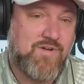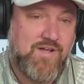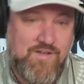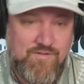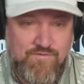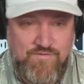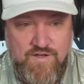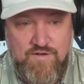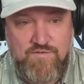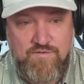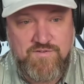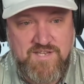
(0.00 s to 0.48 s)

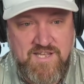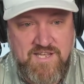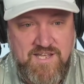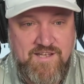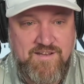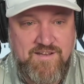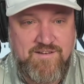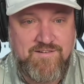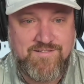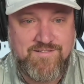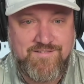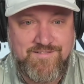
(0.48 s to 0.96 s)

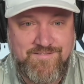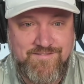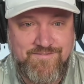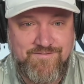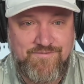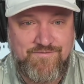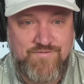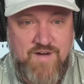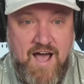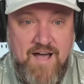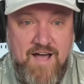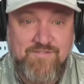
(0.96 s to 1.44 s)
15
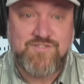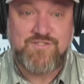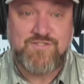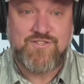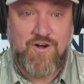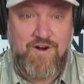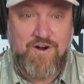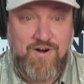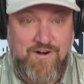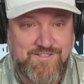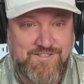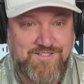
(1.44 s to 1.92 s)
5
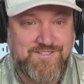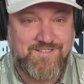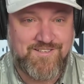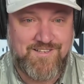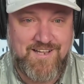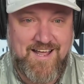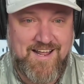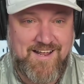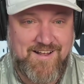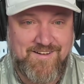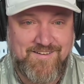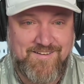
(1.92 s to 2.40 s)
stars.
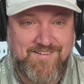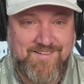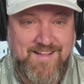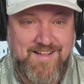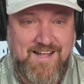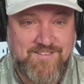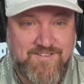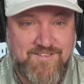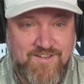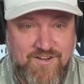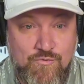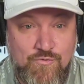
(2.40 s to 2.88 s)
Like, that's
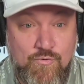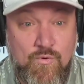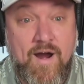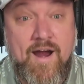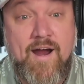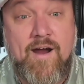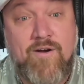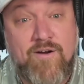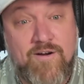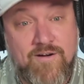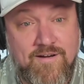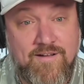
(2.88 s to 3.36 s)

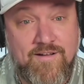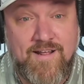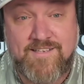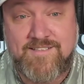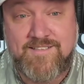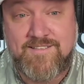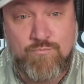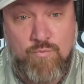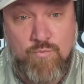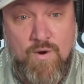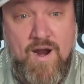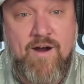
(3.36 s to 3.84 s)
unrare, and
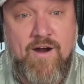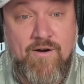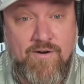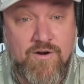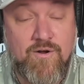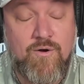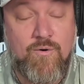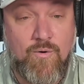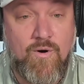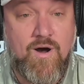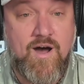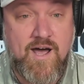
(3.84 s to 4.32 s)
that's rare in
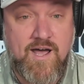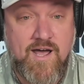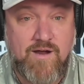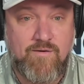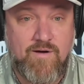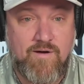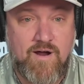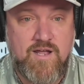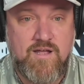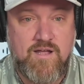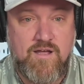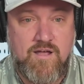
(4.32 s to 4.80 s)
Hawaii,
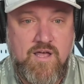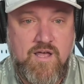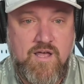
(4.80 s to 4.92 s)
right?